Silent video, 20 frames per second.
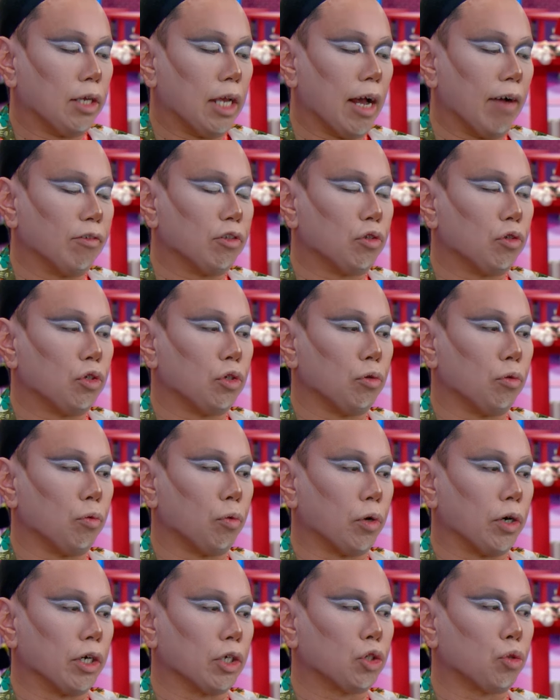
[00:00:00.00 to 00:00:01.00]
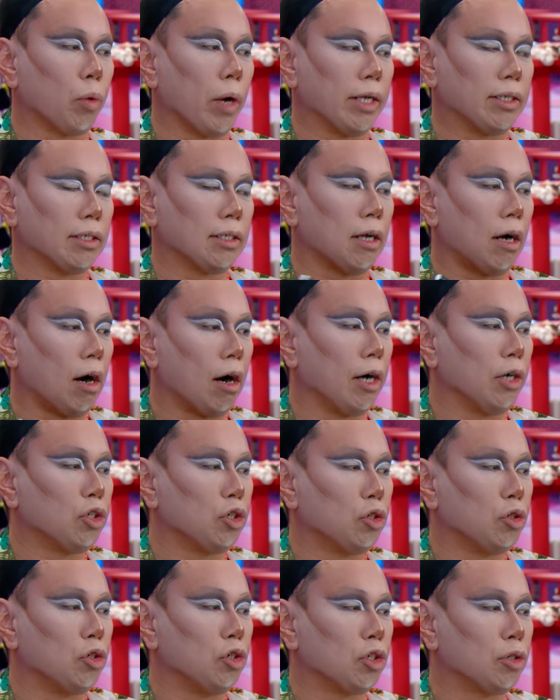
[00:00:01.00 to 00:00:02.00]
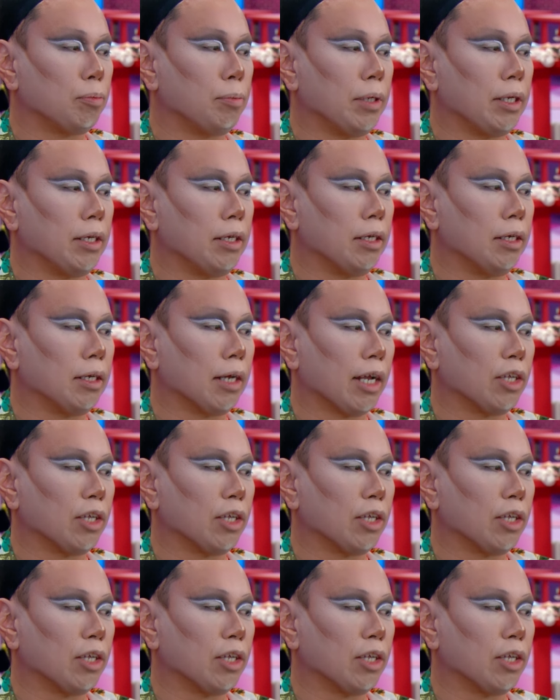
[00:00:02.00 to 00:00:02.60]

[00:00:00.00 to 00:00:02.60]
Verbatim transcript: you have to work twice as hard to just be